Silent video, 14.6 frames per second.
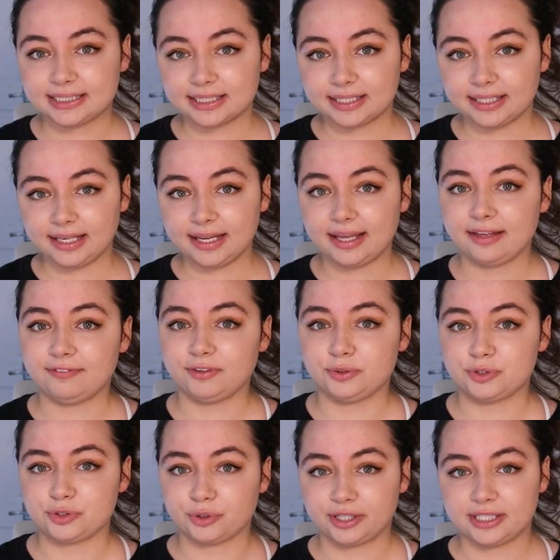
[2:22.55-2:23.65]
basically, if
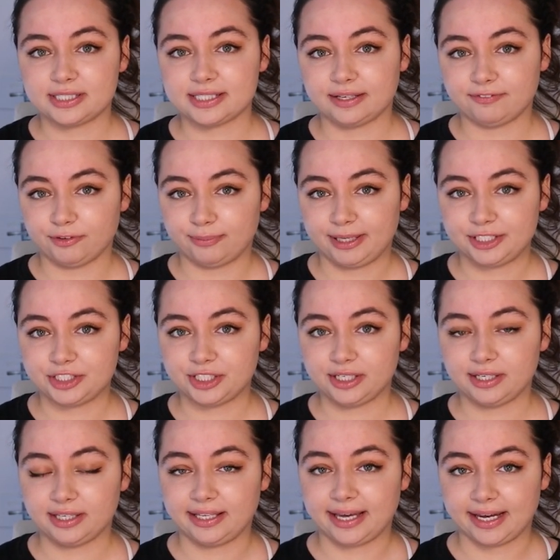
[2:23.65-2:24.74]
you store this
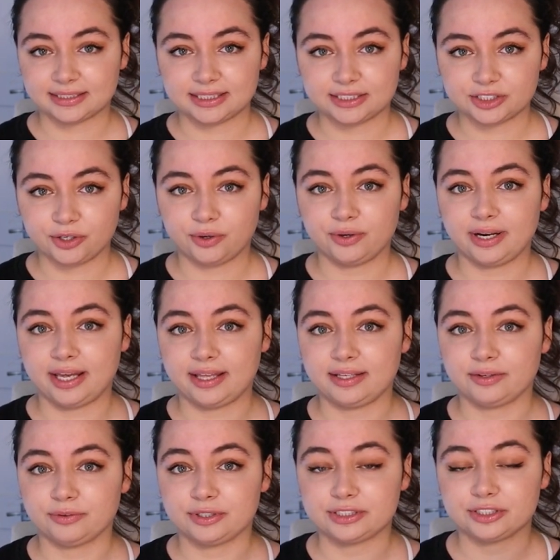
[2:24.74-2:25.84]
information, the access code
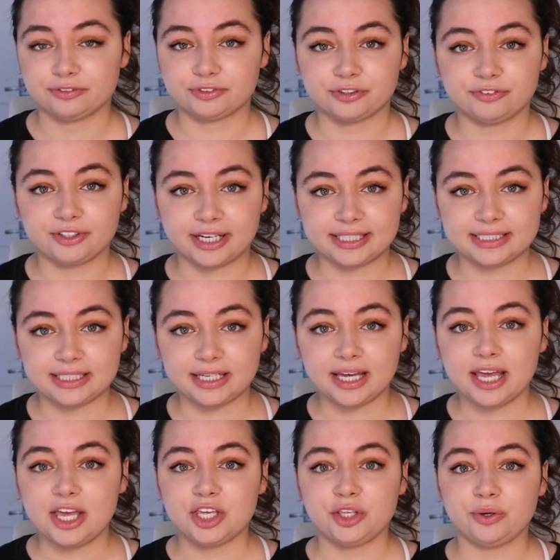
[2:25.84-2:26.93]
and the reserve server ID,
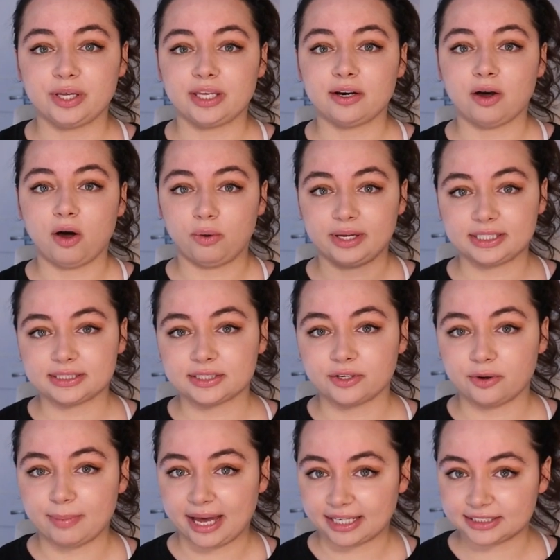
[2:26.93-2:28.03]
you can always
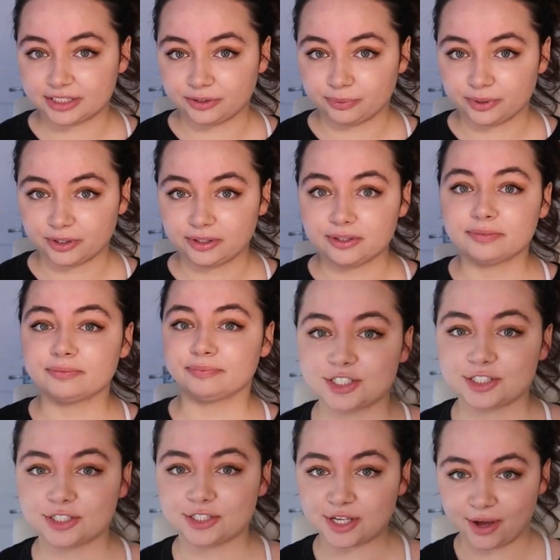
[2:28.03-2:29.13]
go back to the world.
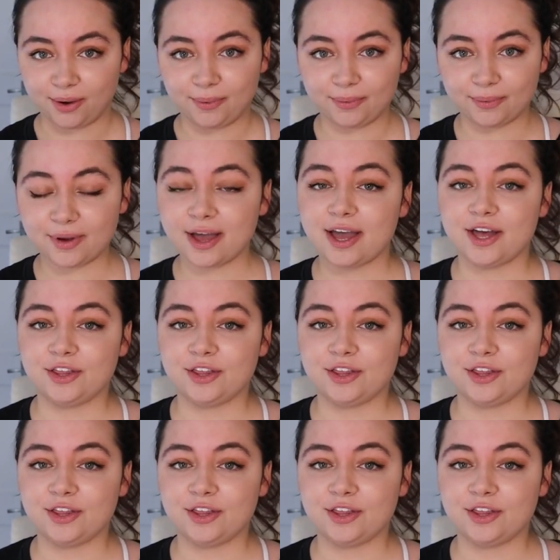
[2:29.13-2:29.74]
So,